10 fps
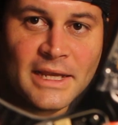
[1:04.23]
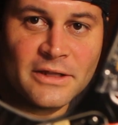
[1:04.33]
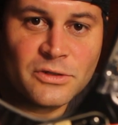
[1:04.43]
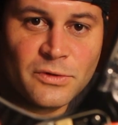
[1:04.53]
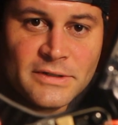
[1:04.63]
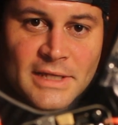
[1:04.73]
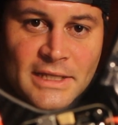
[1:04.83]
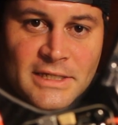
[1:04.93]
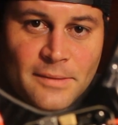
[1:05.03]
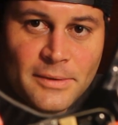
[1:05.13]
I can squeeze
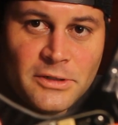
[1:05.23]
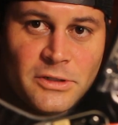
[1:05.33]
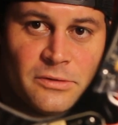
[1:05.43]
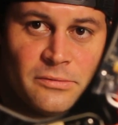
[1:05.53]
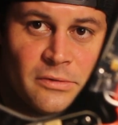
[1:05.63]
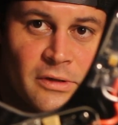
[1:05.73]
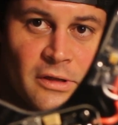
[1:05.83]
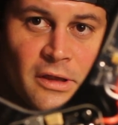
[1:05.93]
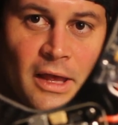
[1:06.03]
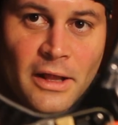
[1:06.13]
that tip into
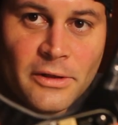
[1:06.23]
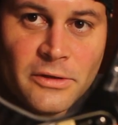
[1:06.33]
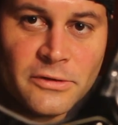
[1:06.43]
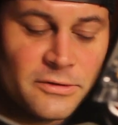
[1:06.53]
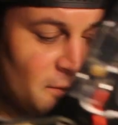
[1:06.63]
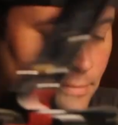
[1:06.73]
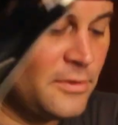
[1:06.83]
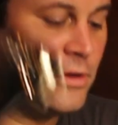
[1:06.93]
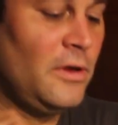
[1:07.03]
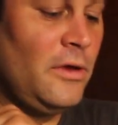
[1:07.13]
I'll use
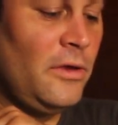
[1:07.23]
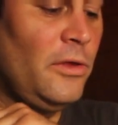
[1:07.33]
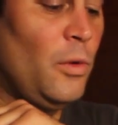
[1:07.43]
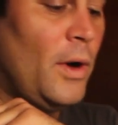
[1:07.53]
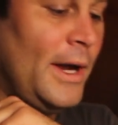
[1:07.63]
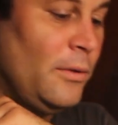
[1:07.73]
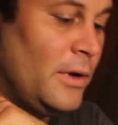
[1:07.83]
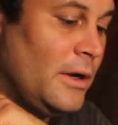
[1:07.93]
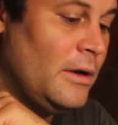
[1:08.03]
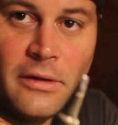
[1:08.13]
the wide
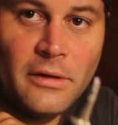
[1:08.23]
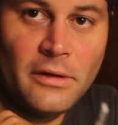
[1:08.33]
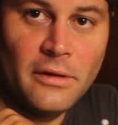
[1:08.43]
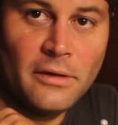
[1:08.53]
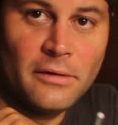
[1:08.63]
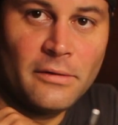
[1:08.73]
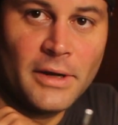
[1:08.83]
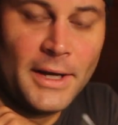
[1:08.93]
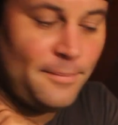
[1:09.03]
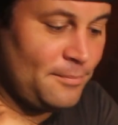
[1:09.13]
one
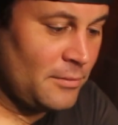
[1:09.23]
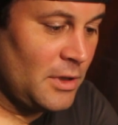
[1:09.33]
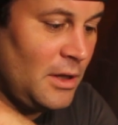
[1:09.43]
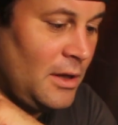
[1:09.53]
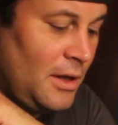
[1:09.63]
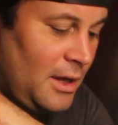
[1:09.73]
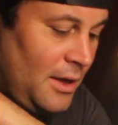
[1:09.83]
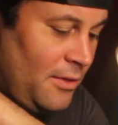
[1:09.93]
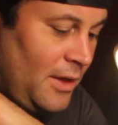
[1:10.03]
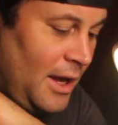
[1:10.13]
right
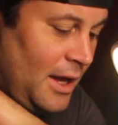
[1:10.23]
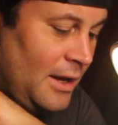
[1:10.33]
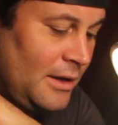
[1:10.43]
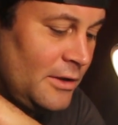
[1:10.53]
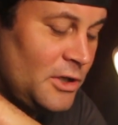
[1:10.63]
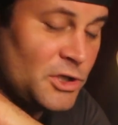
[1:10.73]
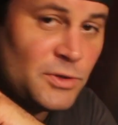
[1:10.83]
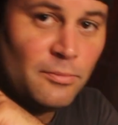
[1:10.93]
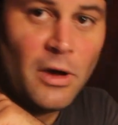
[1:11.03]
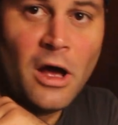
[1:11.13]
and then the
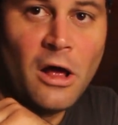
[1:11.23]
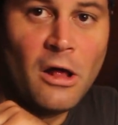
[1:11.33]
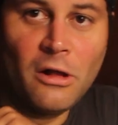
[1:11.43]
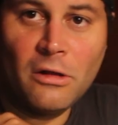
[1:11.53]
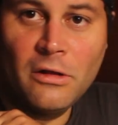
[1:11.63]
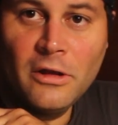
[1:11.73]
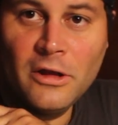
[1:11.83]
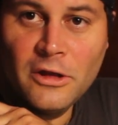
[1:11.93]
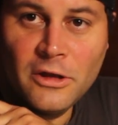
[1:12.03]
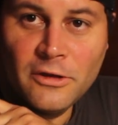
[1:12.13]
small
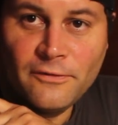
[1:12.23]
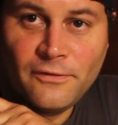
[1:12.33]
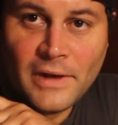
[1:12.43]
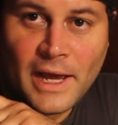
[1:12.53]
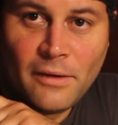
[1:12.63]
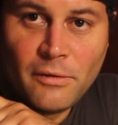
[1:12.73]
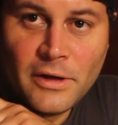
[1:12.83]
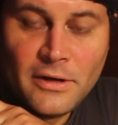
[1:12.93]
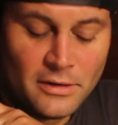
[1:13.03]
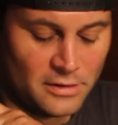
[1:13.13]
flat
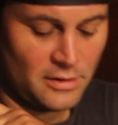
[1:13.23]
one